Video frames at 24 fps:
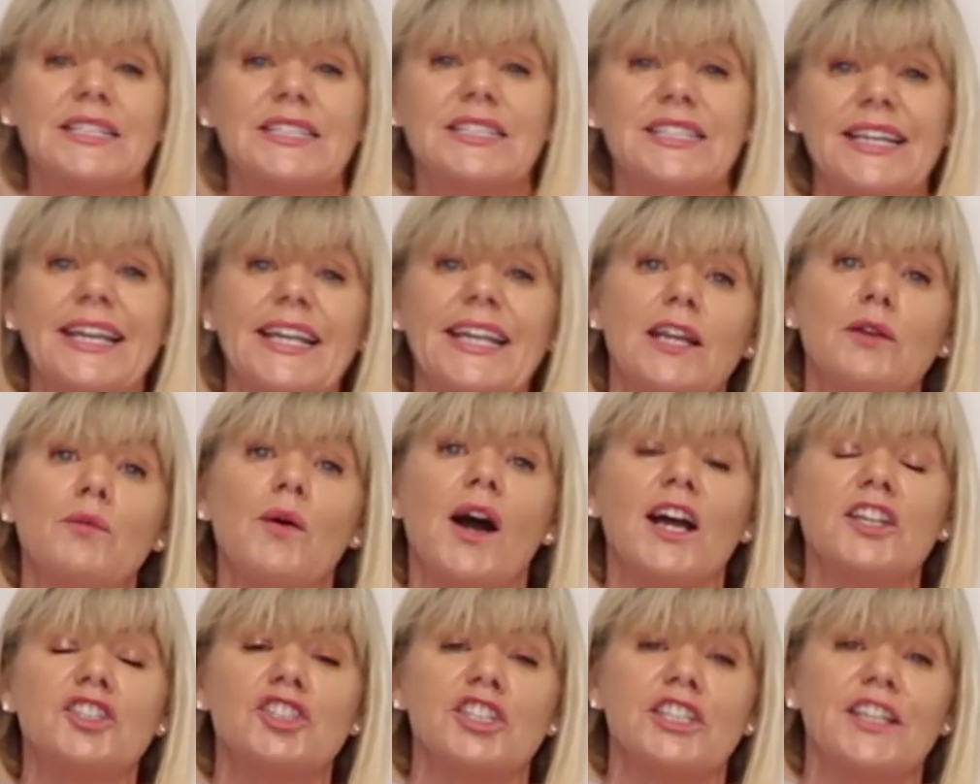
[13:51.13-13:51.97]
is Celine
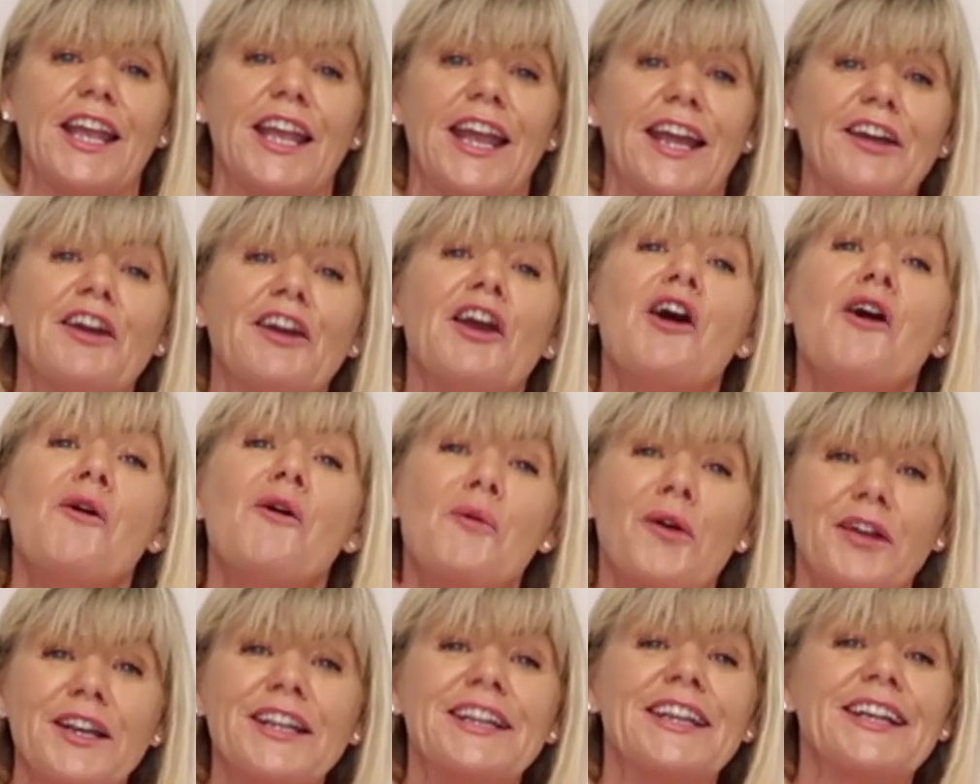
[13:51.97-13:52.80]
watching there?
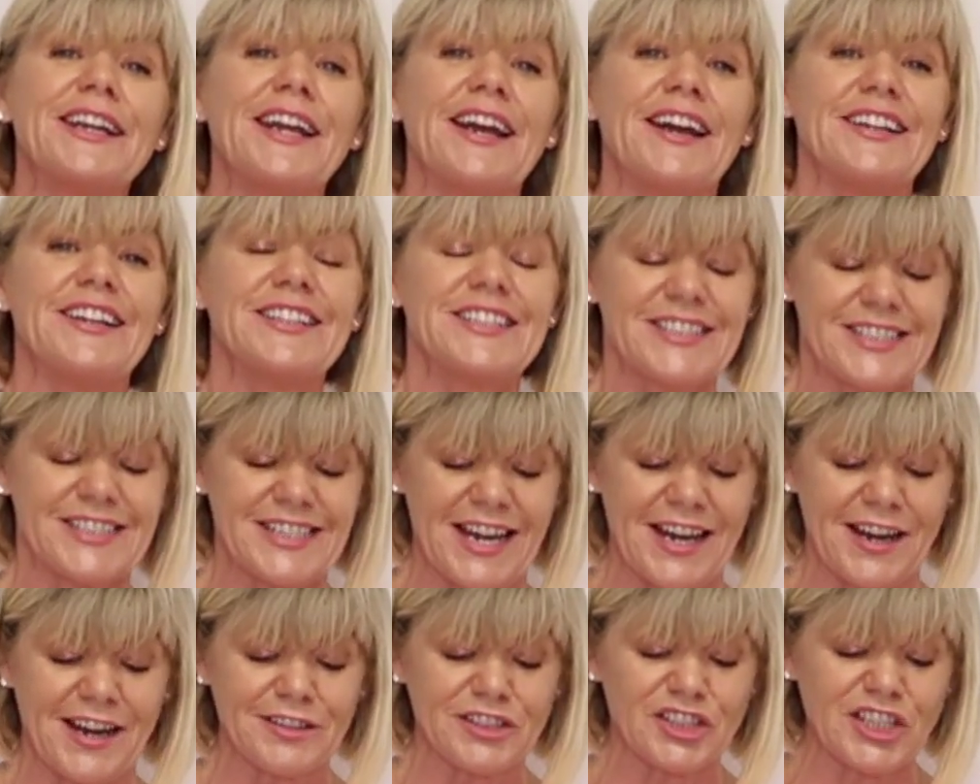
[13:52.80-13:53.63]
One of the girls
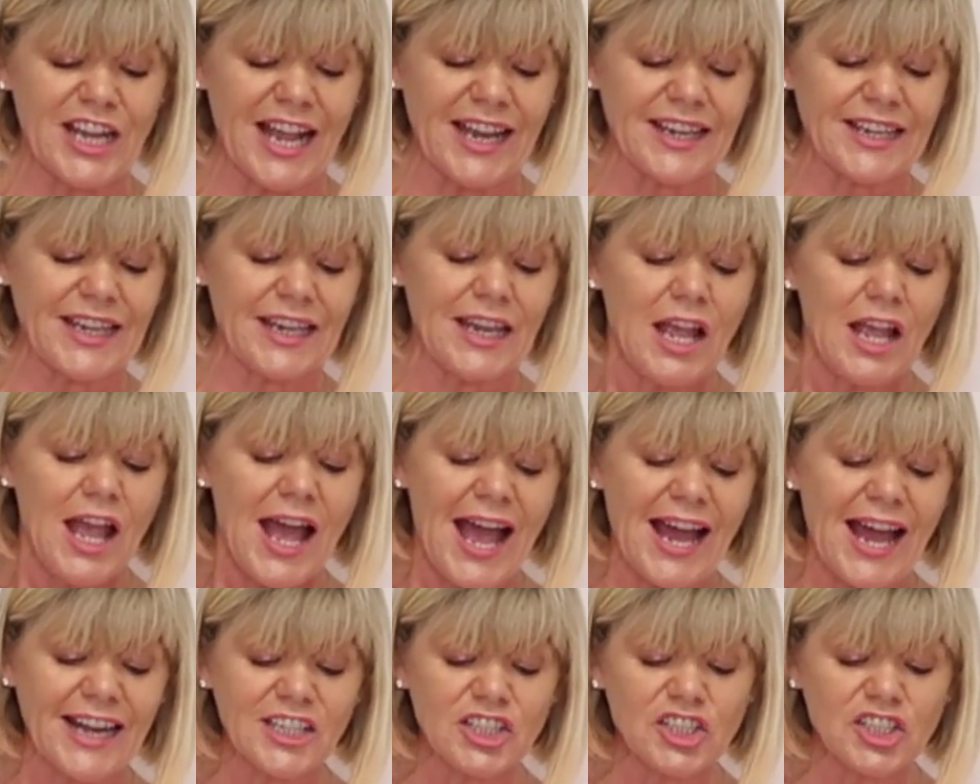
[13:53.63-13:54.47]
there, Jackie,
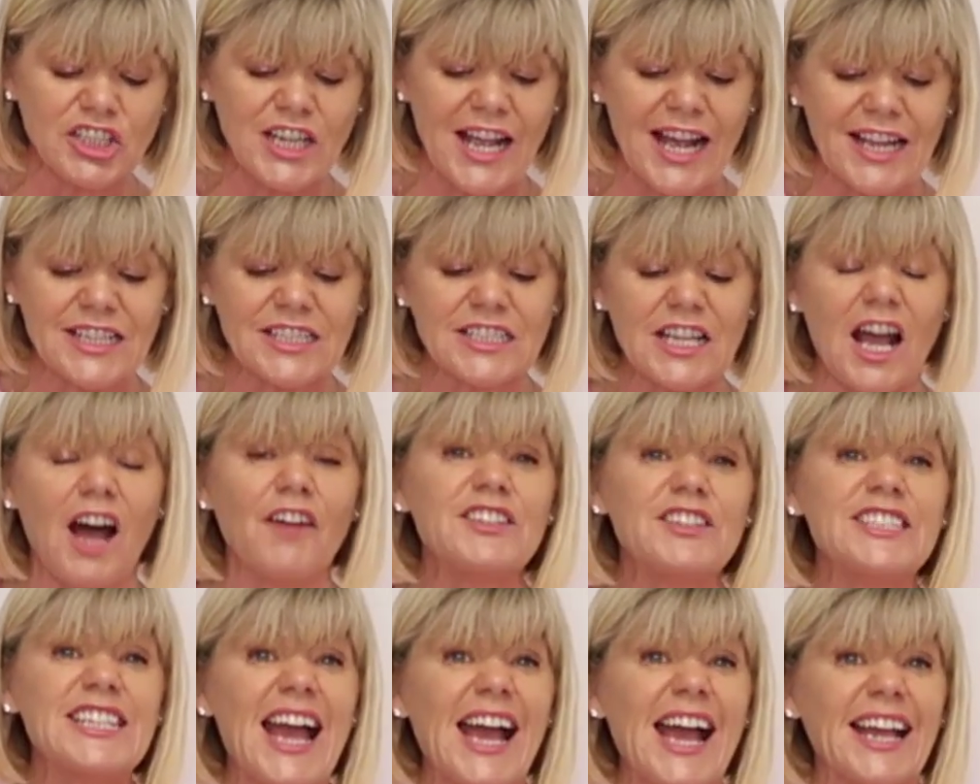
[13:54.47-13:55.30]
any chance
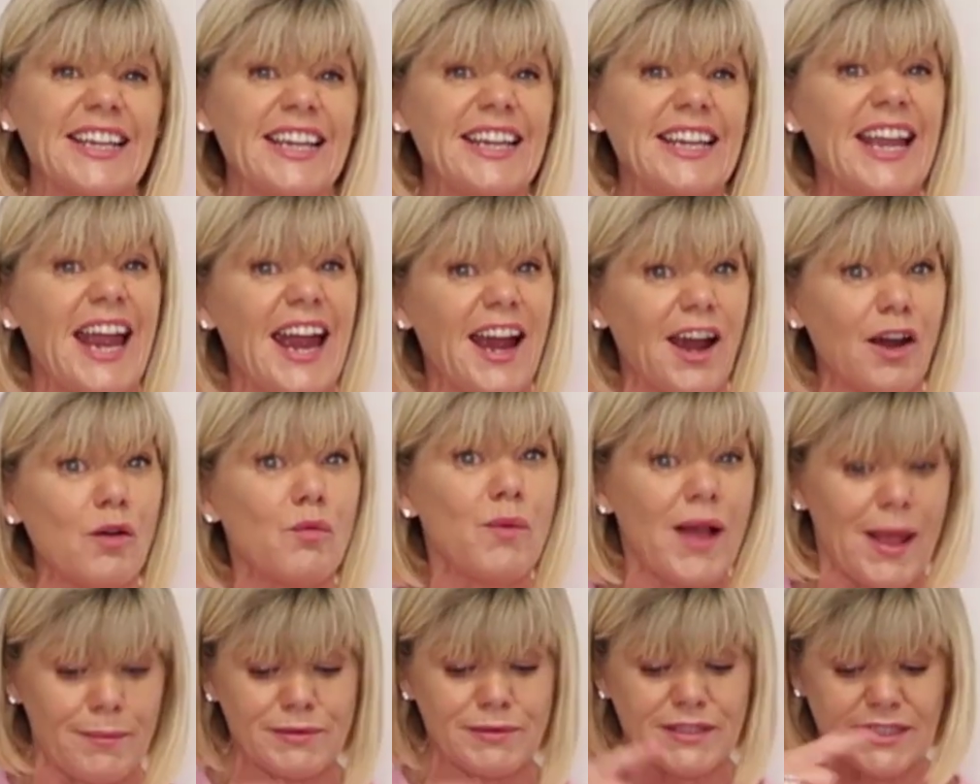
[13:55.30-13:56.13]
of tagging our
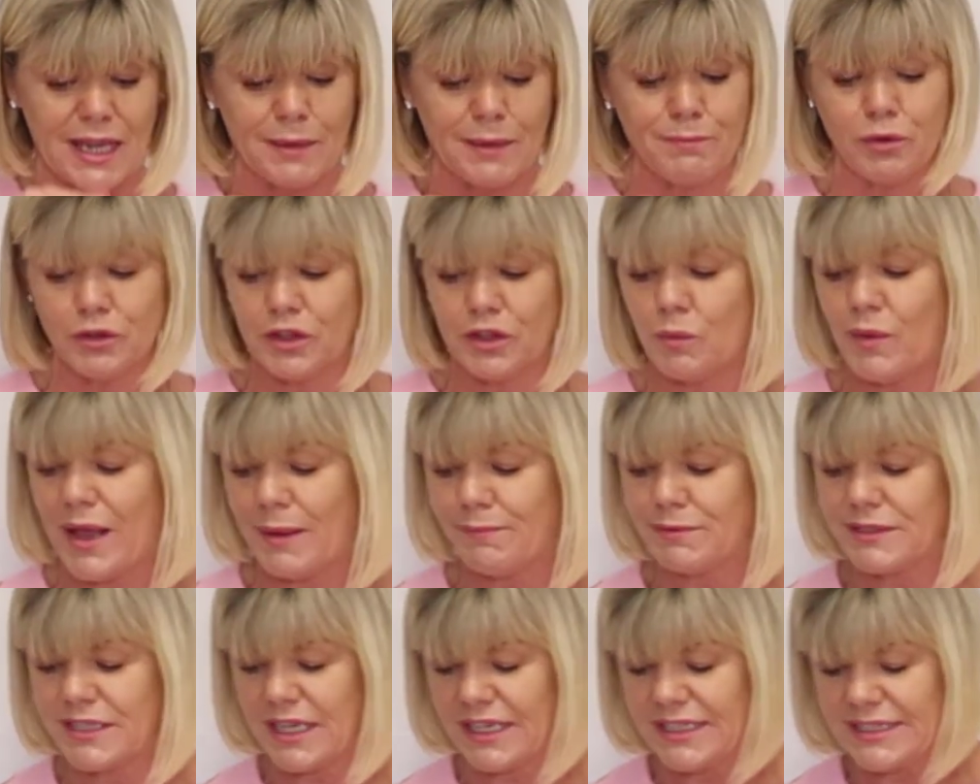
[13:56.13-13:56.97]
website? Put the
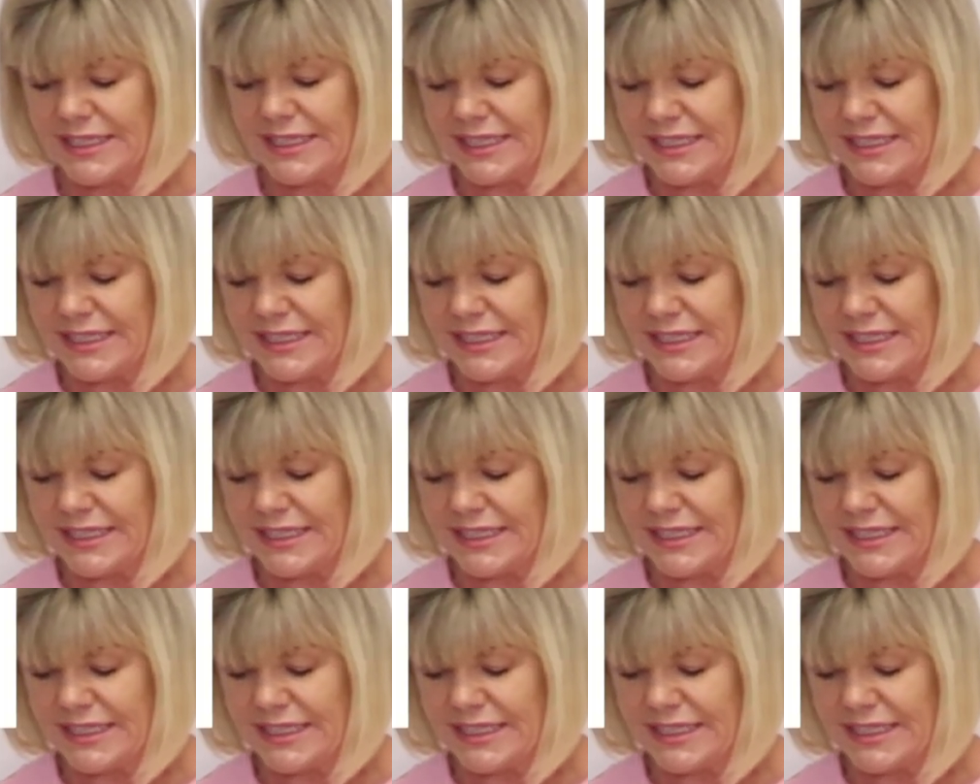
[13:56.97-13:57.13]
website